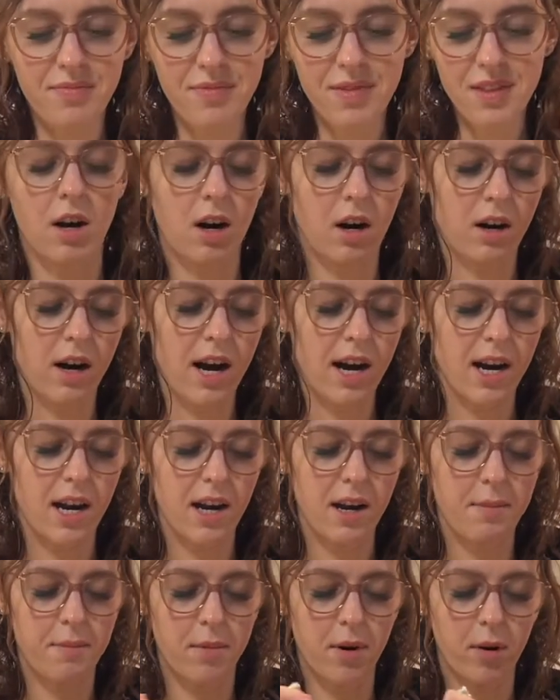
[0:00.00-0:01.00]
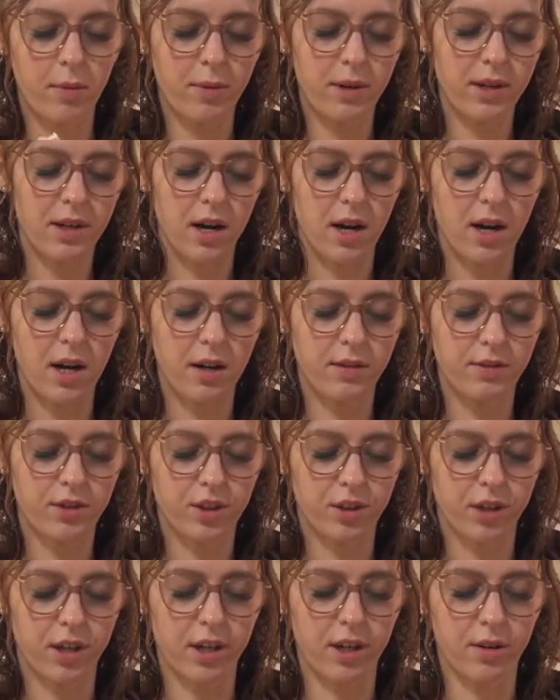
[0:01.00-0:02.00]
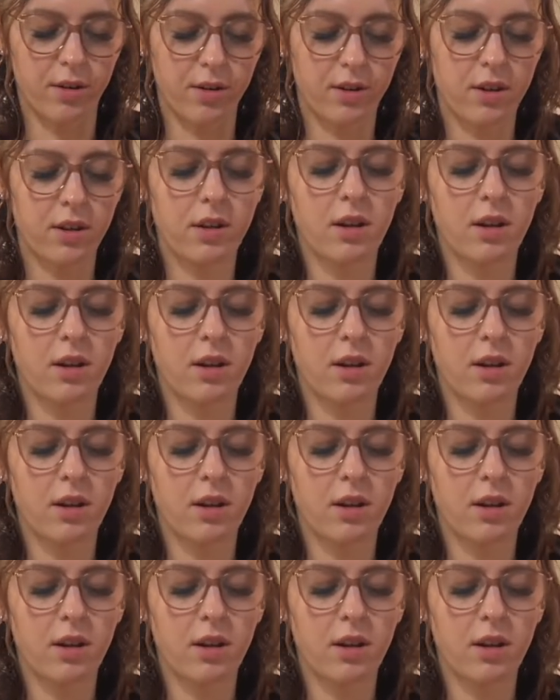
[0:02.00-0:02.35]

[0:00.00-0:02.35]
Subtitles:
All right, moment of truth.